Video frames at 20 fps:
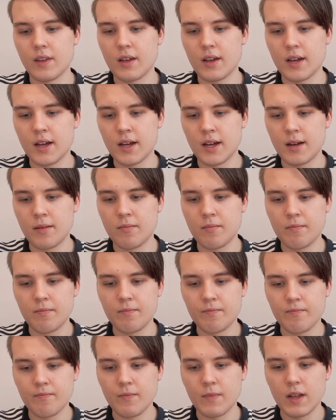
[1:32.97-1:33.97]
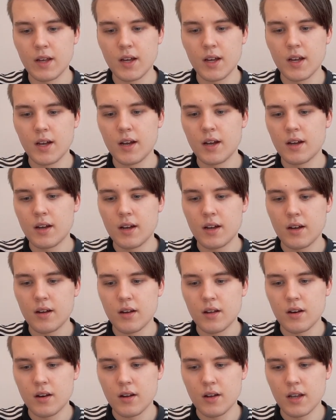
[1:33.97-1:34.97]
Um,
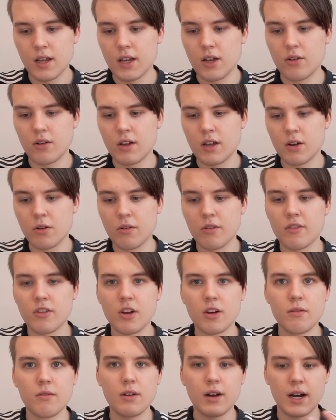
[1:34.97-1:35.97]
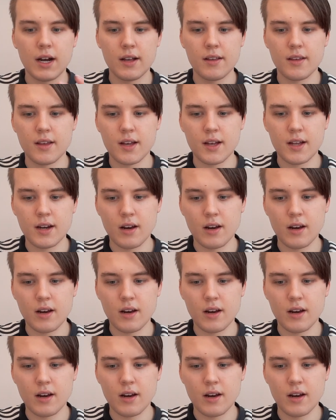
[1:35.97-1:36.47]
he he also had uh,